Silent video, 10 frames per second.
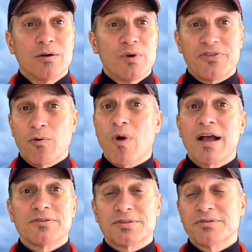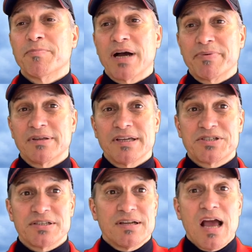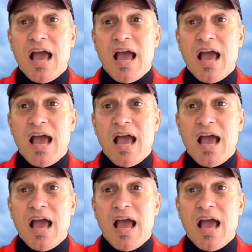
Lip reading: With a wild tuna population,